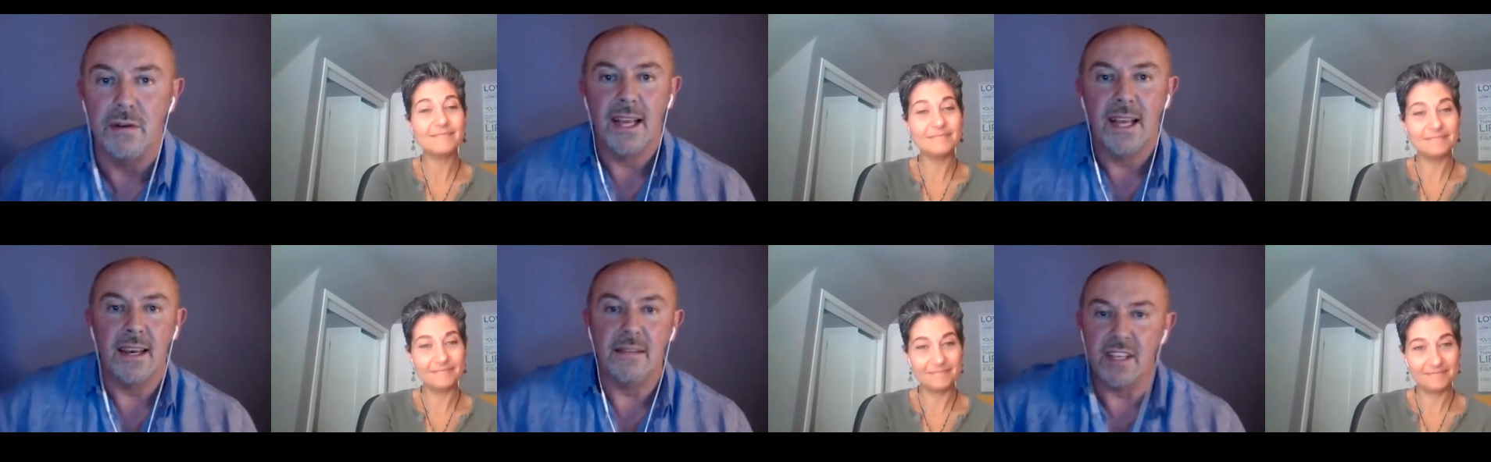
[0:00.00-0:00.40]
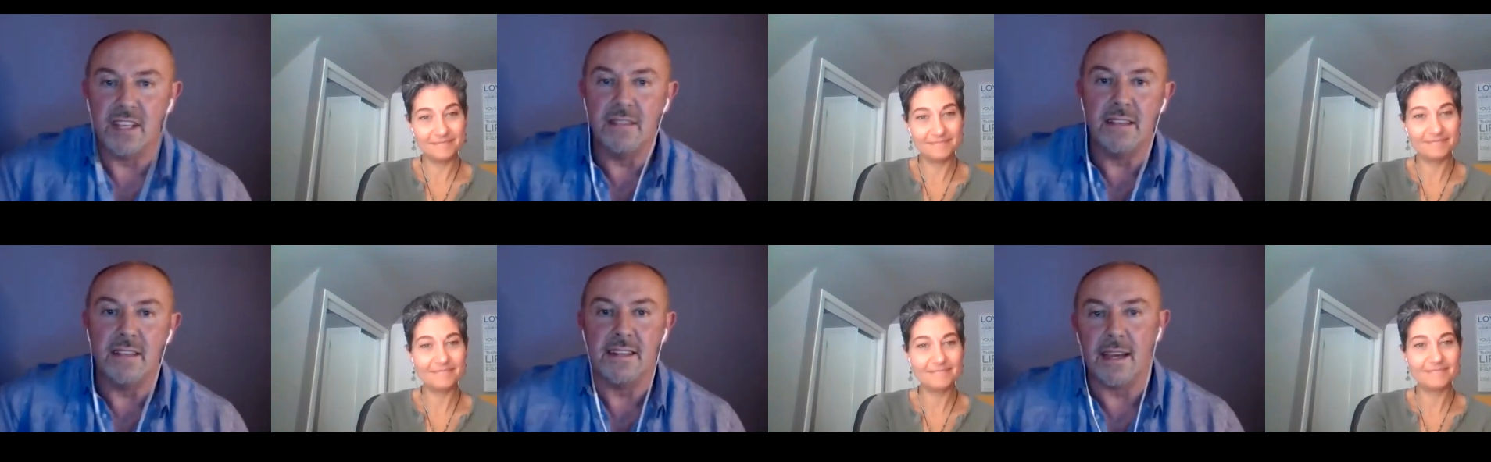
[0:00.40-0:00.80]
Speaker 1: lives in
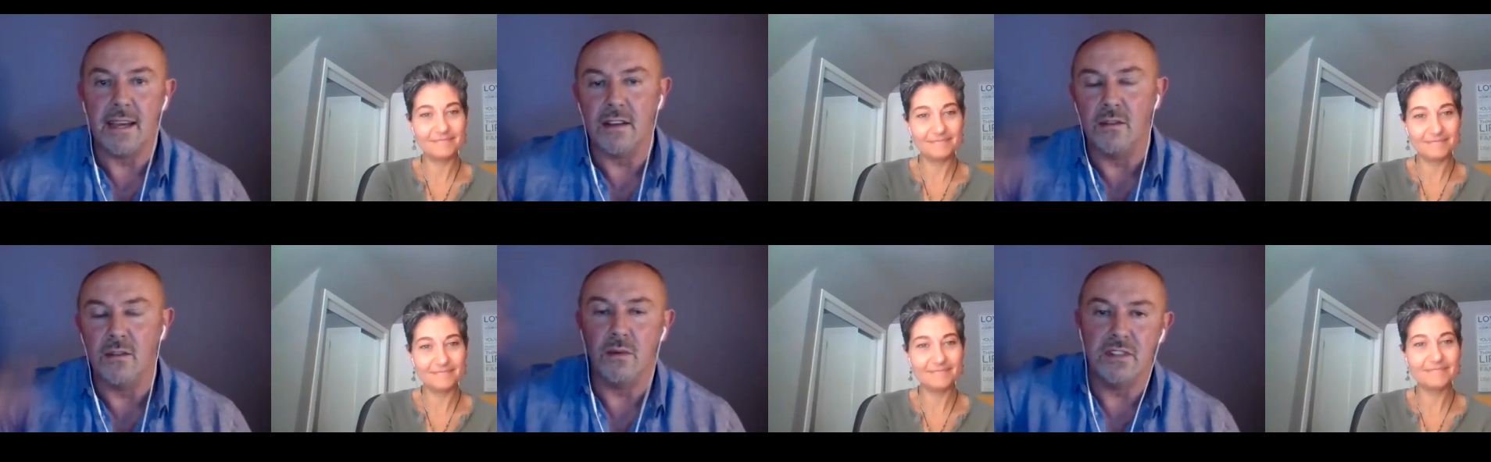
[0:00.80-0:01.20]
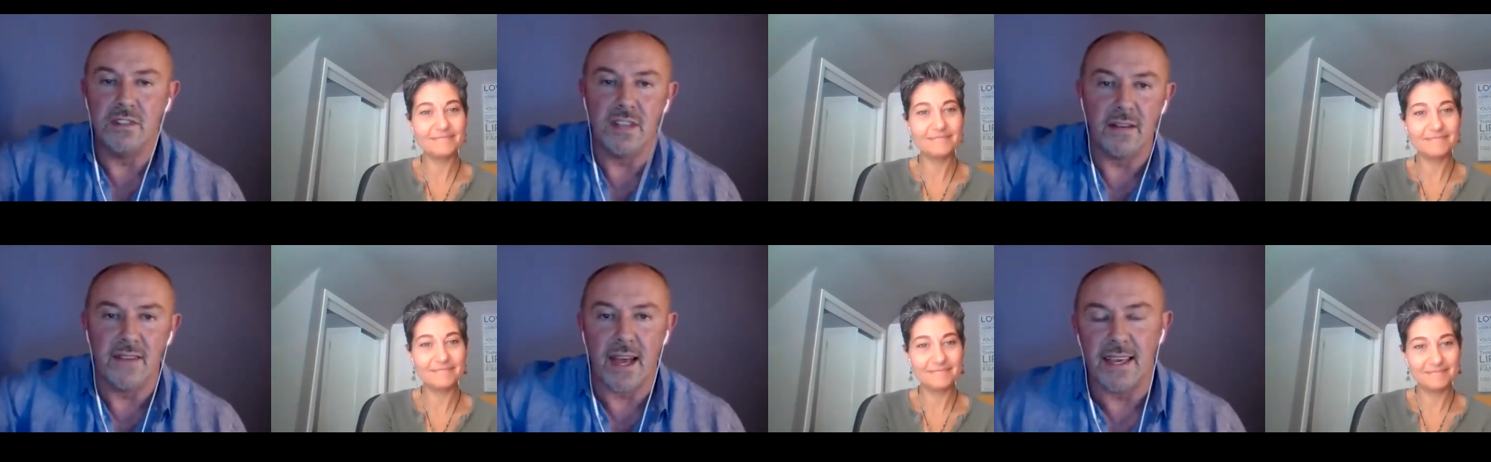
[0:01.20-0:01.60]
this neck of the woods
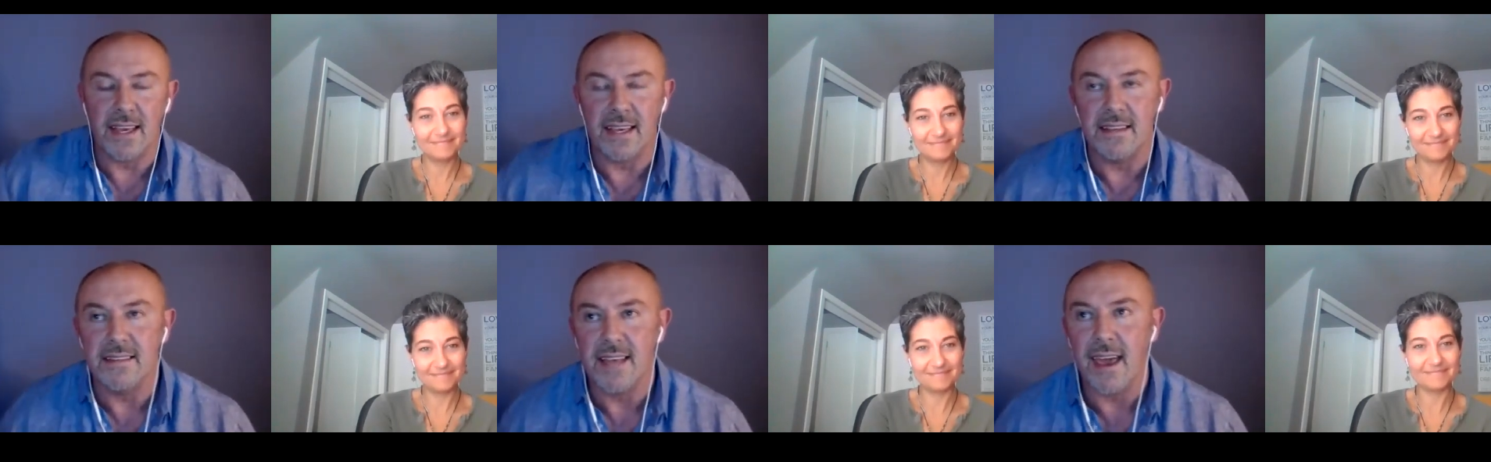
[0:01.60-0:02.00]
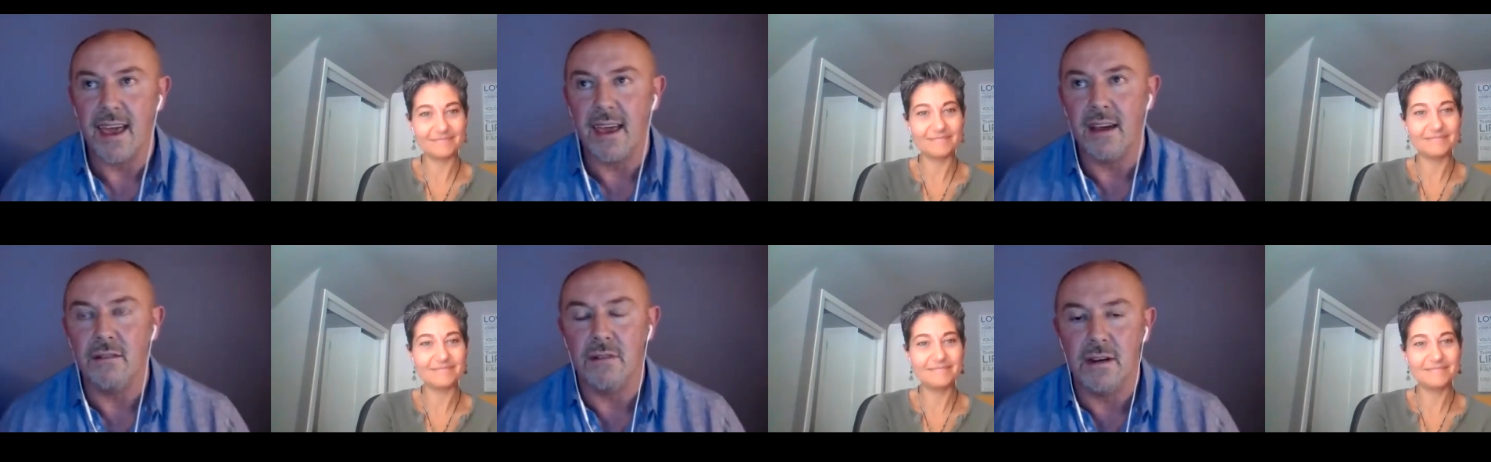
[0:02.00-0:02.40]
i've cut his
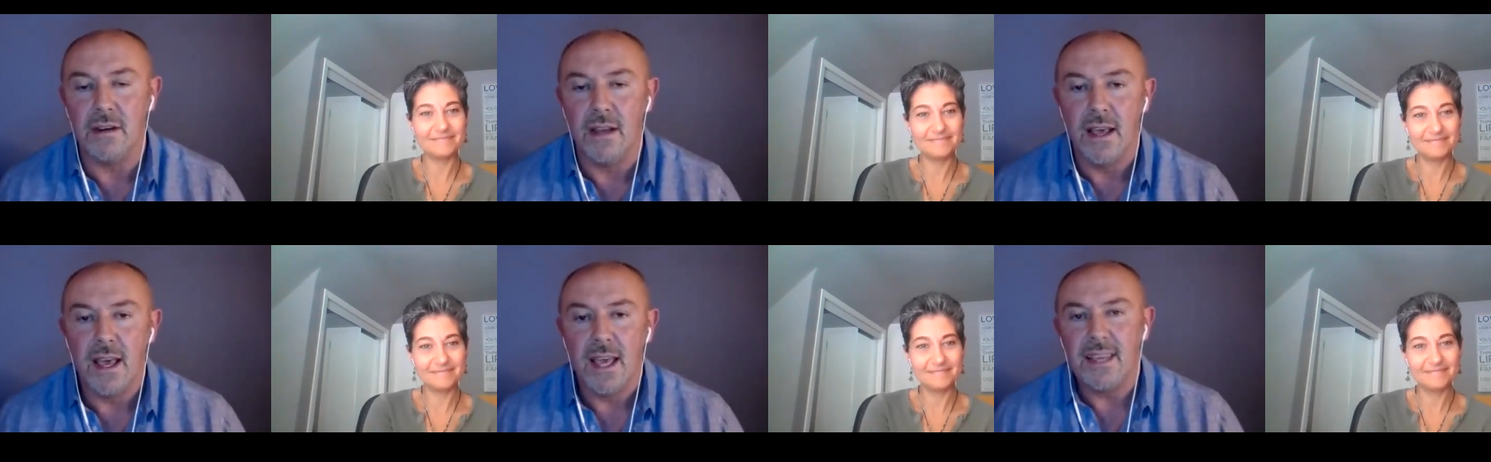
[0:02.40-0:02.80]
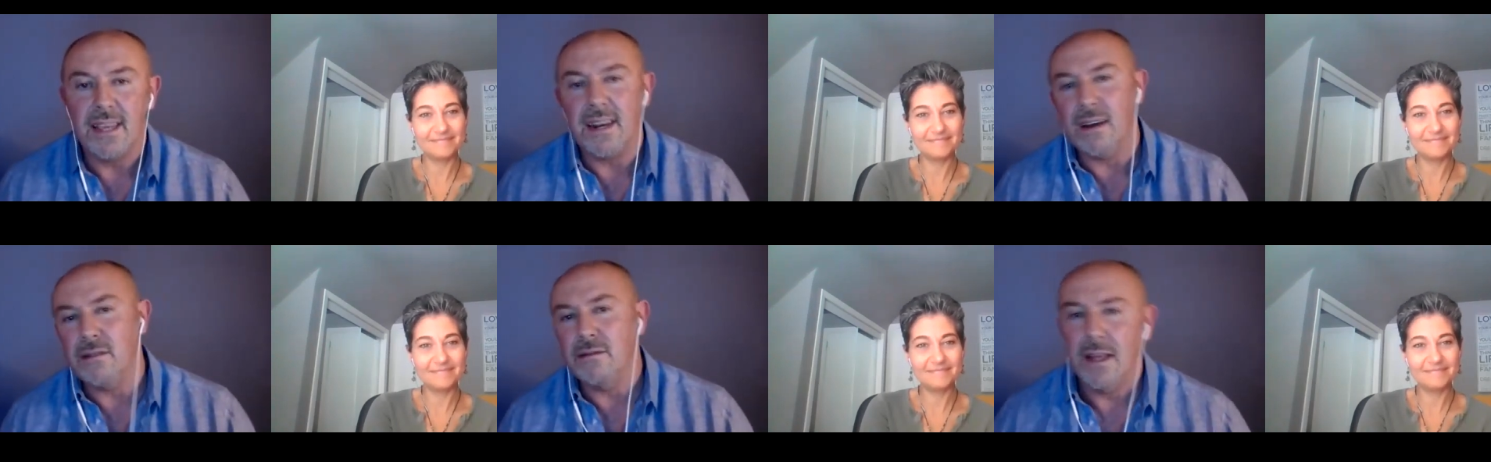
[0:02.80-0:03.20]
hair and you
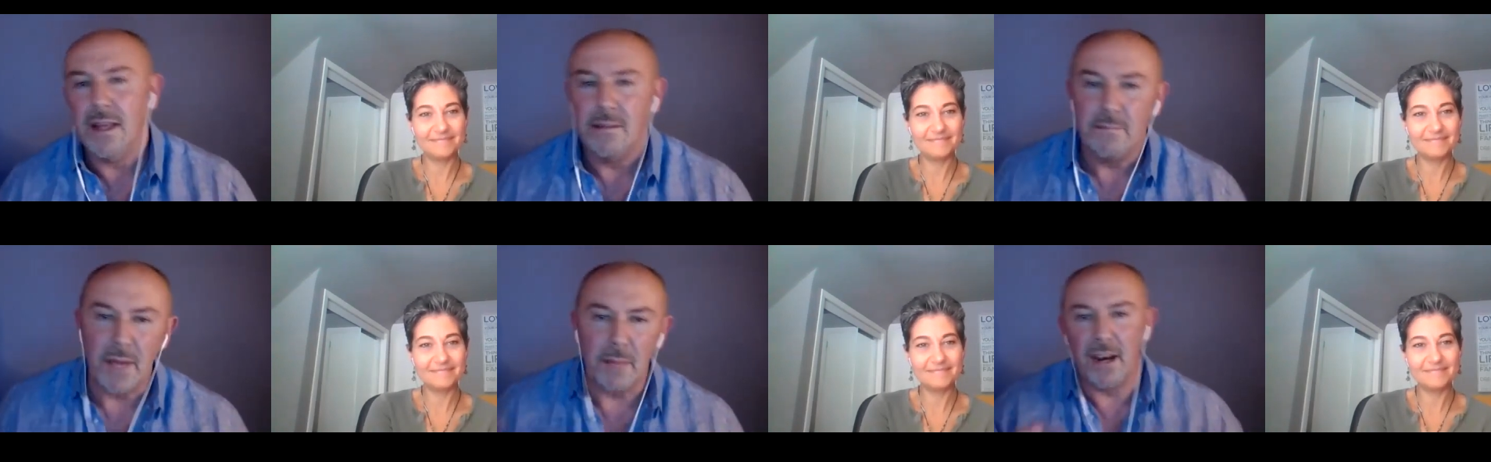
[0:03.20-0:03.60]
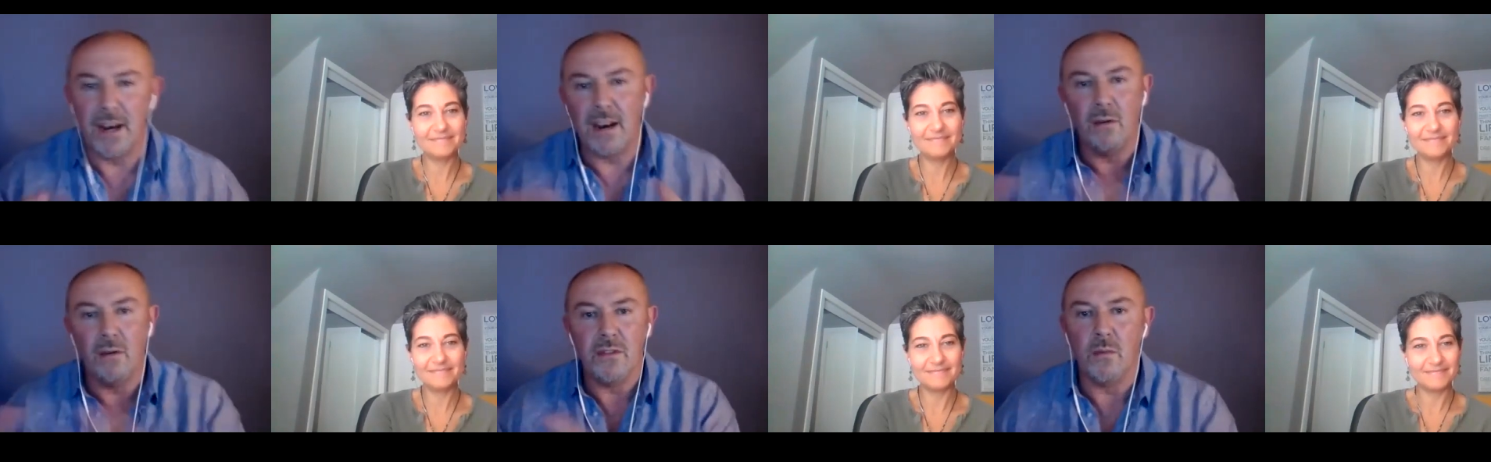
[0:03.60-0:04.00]
know people
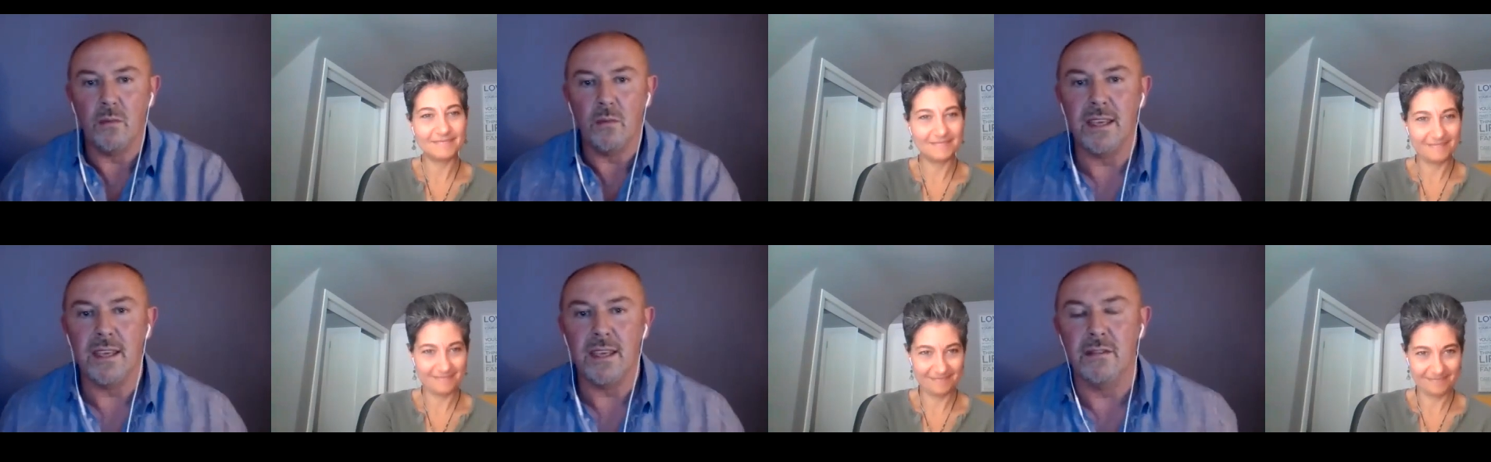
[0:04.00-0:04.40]
along the way you,